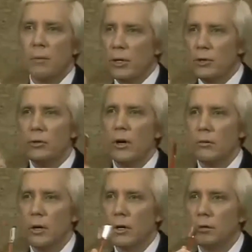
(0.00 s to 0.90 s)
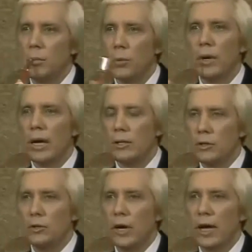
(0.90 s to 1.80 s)
not what you don't know, but what I
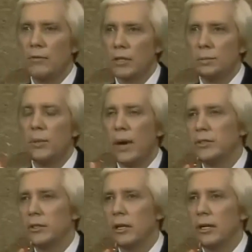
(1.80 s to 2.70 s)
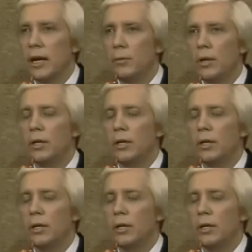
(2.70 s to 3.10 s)
do have, let's be rational on